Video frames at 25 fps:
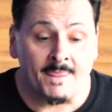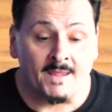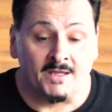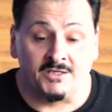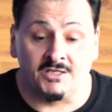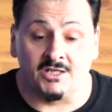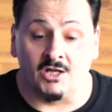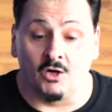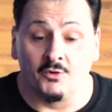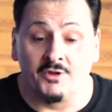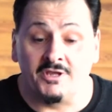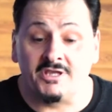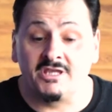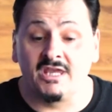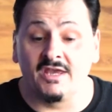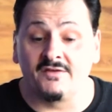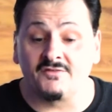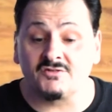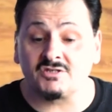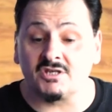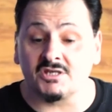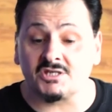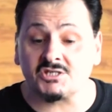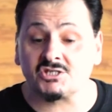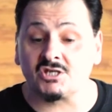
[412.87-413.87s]
He
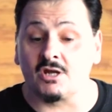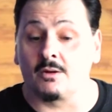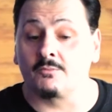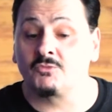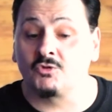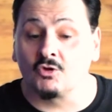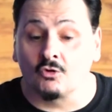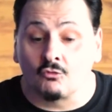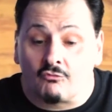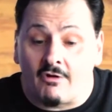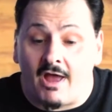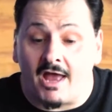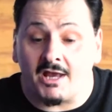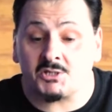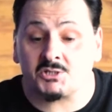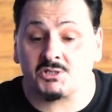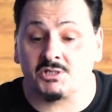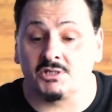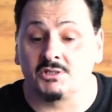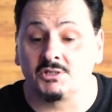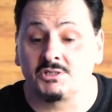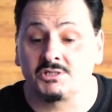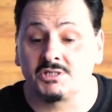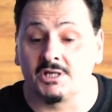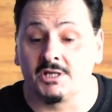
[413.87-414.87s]
gives us some
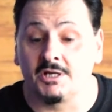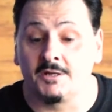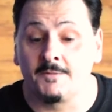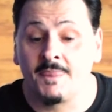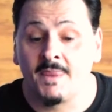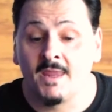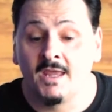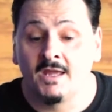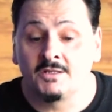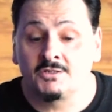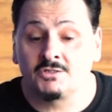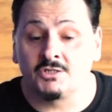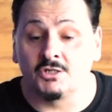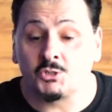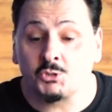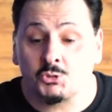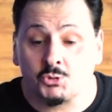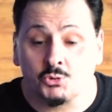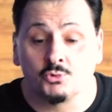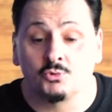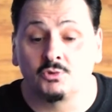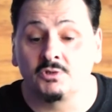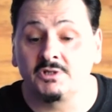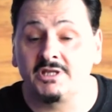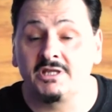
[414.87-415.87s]
direction to
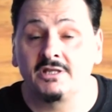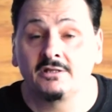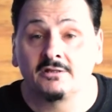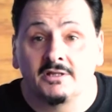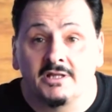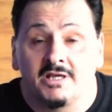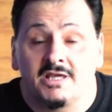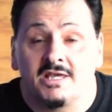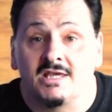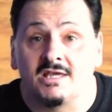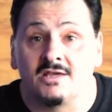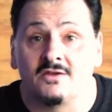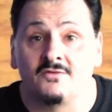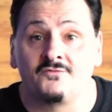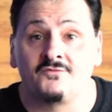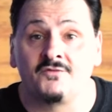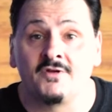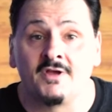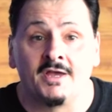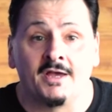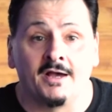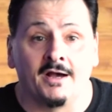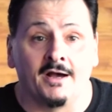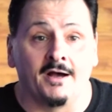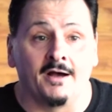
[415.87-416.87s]
truly live